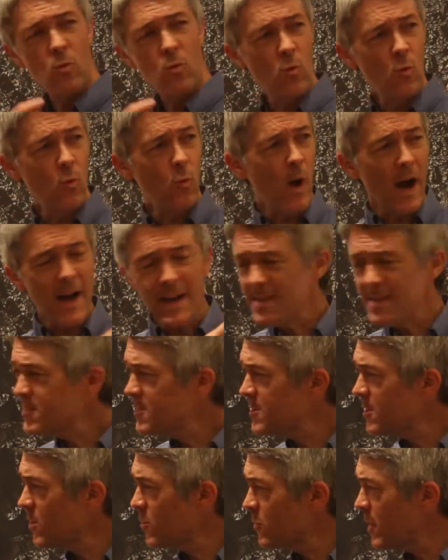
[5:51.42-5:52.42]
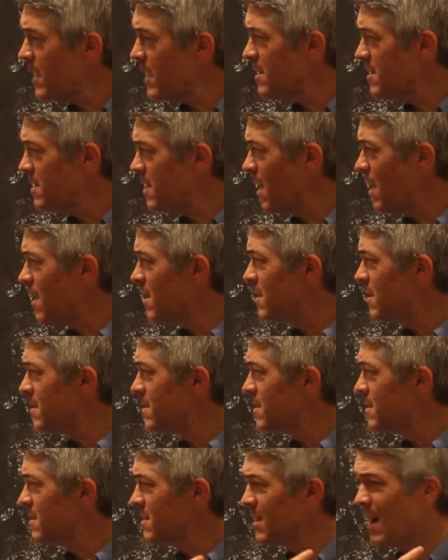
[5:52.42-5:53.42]
"Why is the great Nart
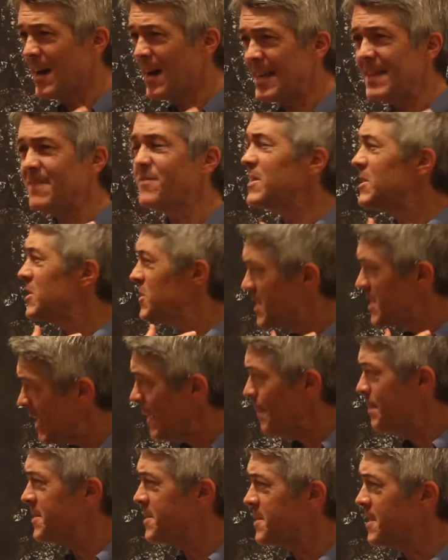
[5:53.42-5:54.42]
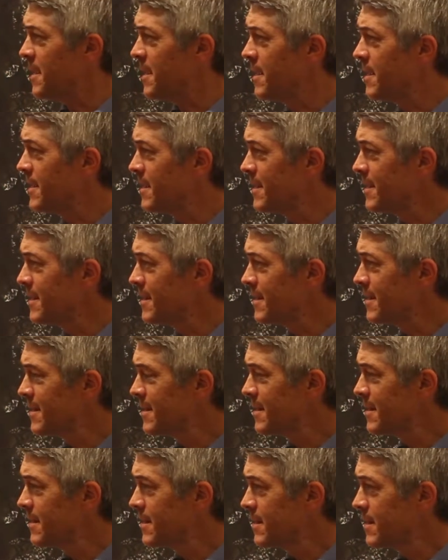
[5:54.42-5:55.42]
not even tipsy?"
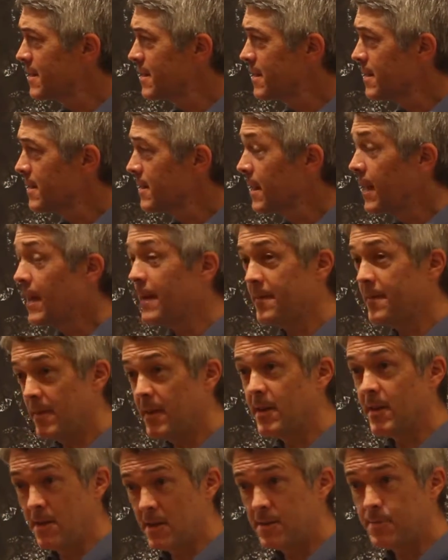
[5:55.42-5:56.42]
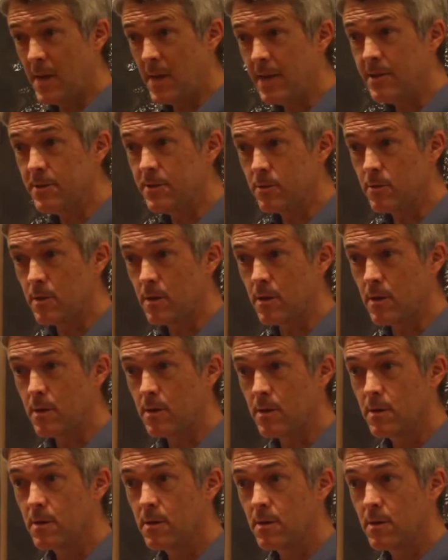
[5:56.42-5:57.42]
And they explained to her,
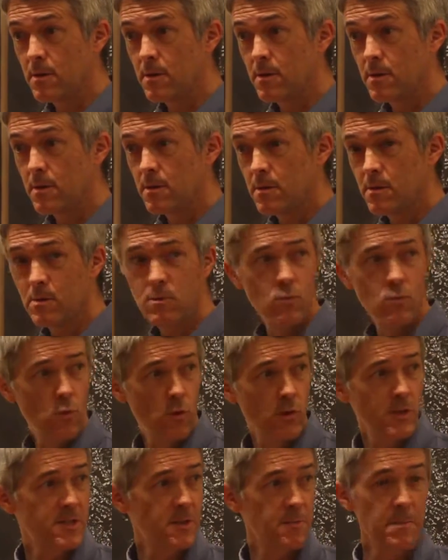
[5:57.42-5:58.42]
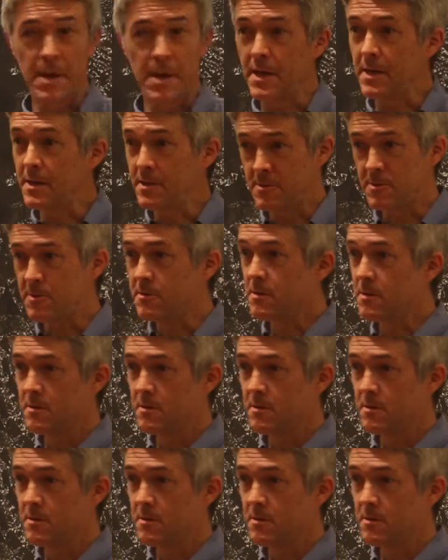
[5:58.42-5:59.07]
"Warzameg is